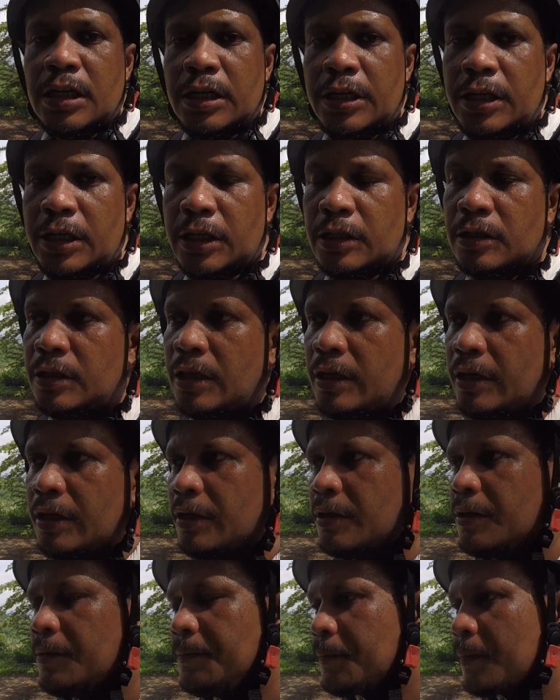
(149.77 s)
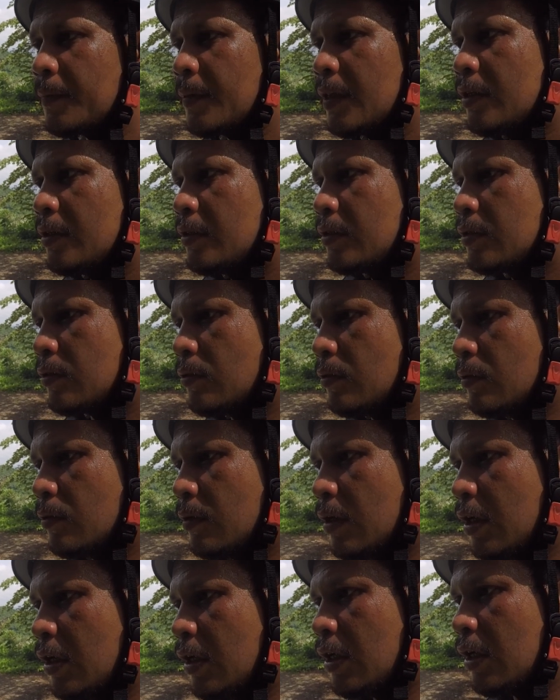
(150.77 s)
hill there.
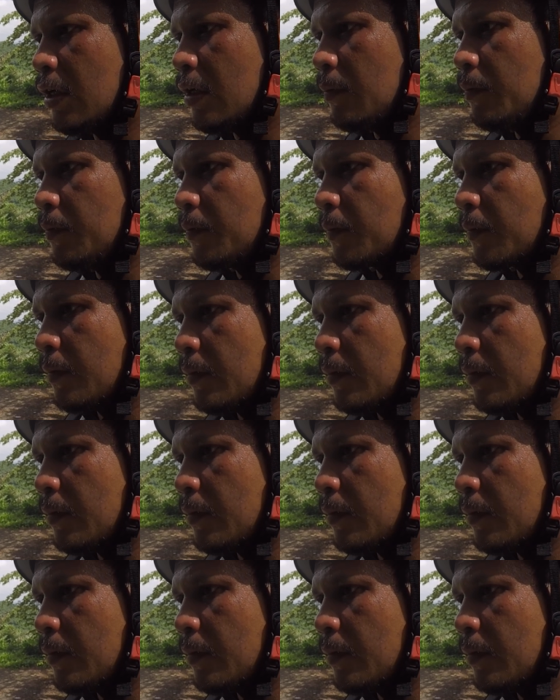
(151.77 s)
So